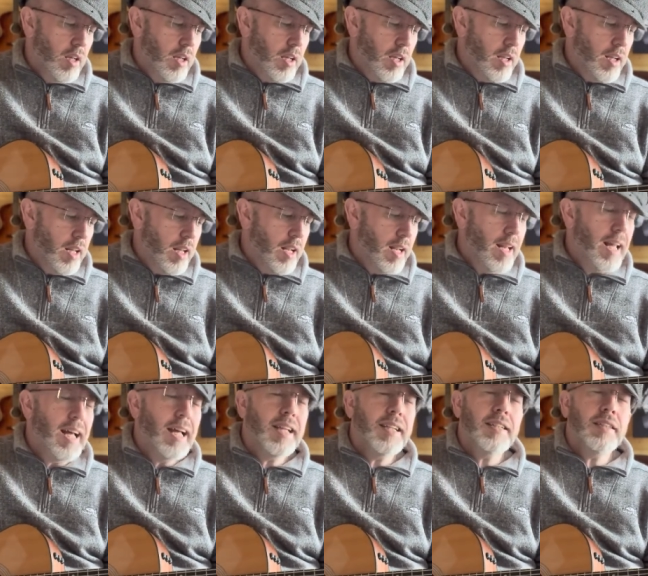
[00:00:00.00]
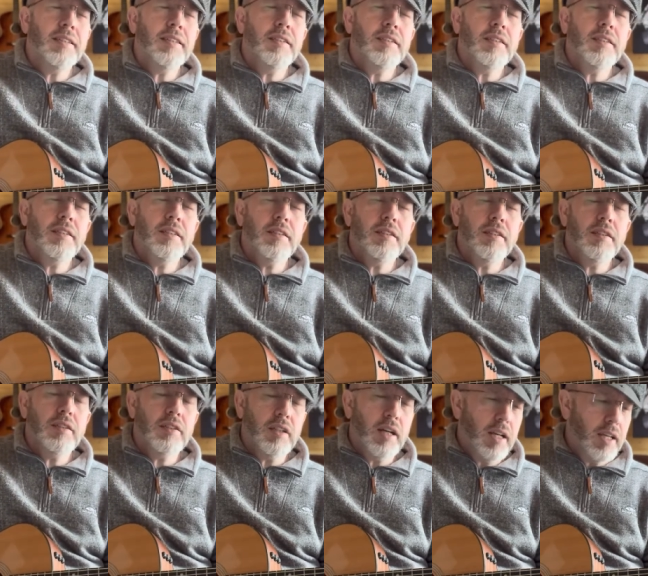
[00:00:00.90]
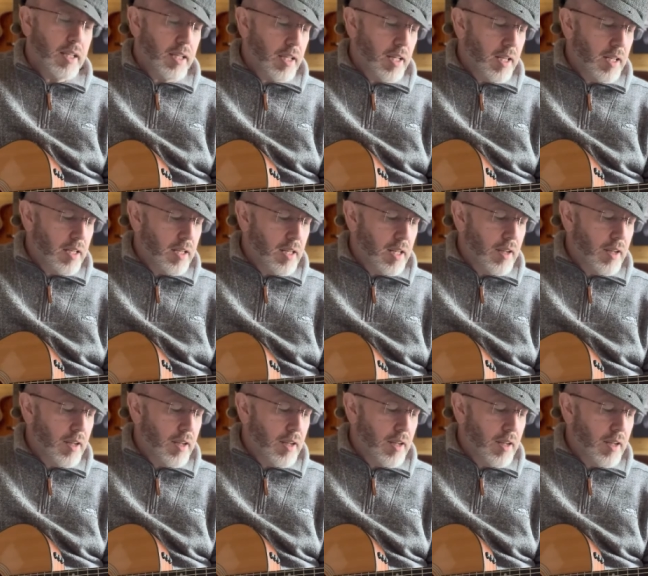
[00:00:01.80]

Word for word: in a land I can